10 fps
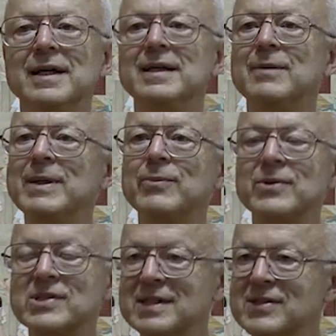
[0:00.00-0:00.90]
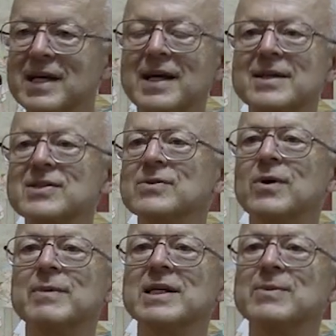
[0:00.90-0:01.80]
And yet people will still say, This is
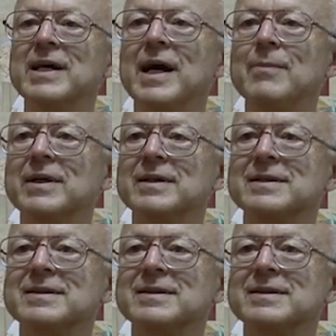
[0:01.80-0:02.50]
what makes me happy.